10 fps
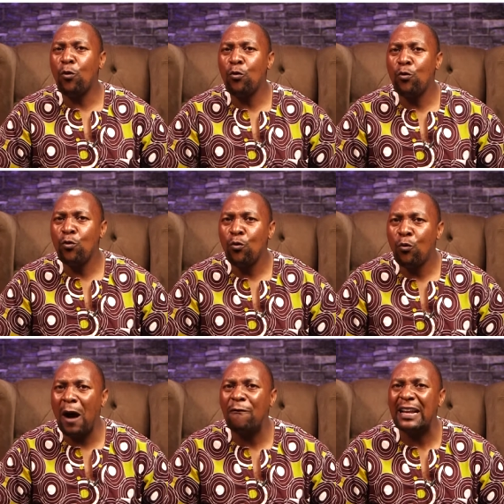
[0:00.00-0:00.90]
who
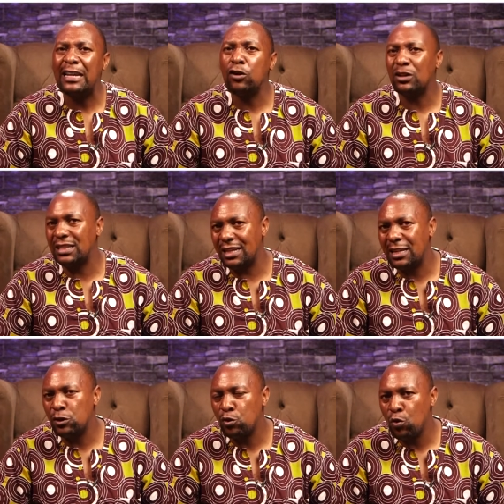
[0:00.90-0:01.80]
were very naughty
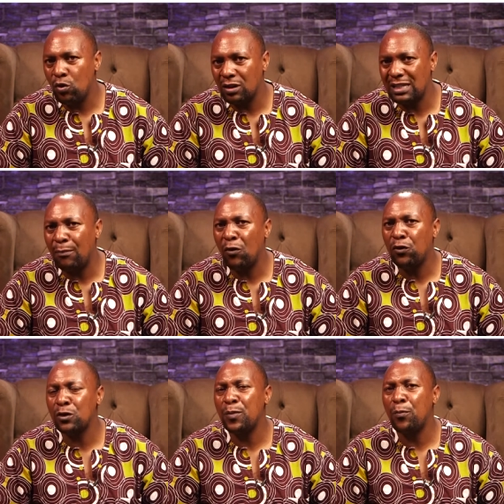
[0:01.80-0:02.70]
in school, some of
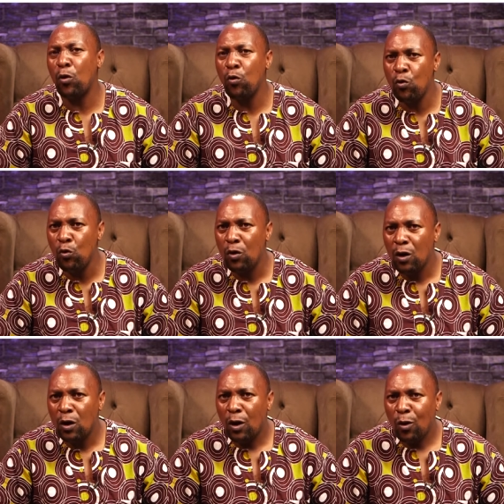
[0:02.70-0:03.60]
those people who,
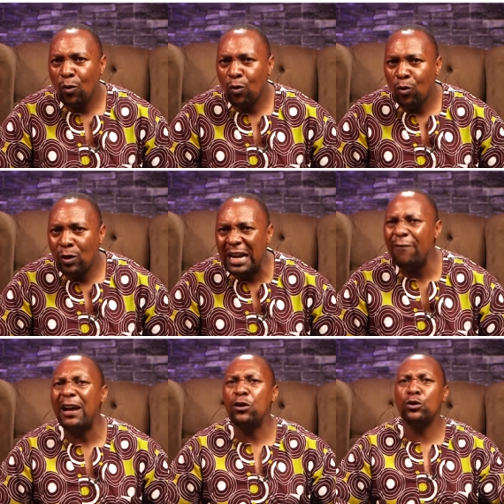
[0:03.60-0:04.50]
who, who
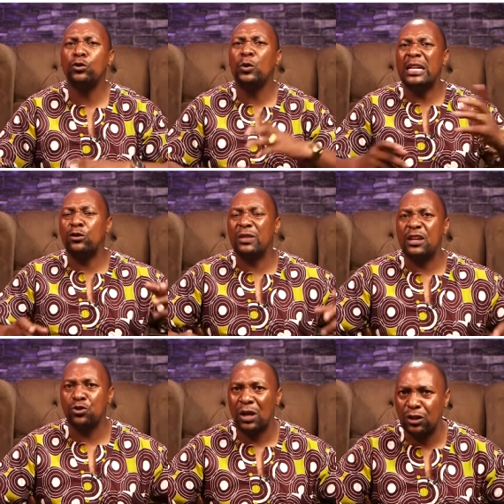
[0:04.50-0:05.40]
never used to heed to the
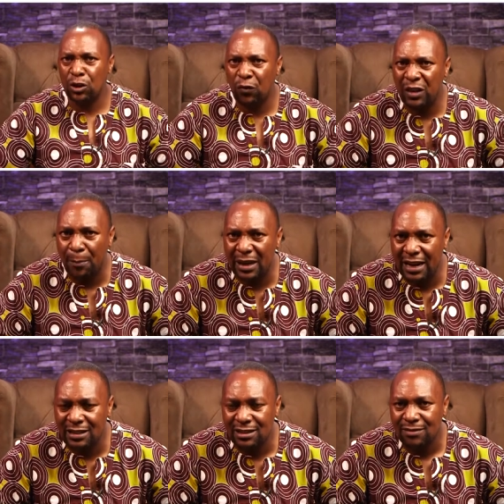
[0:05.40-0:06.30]
instruction of their
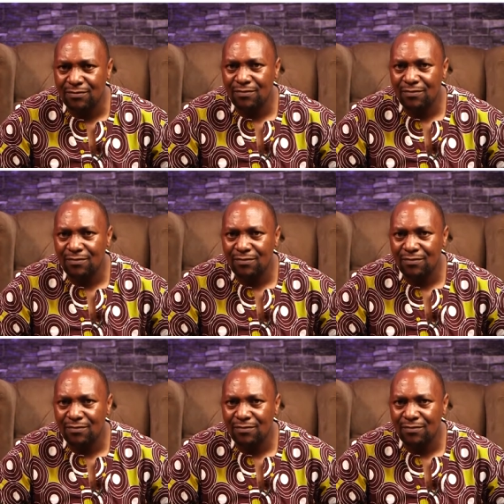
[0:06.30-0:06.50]
parents,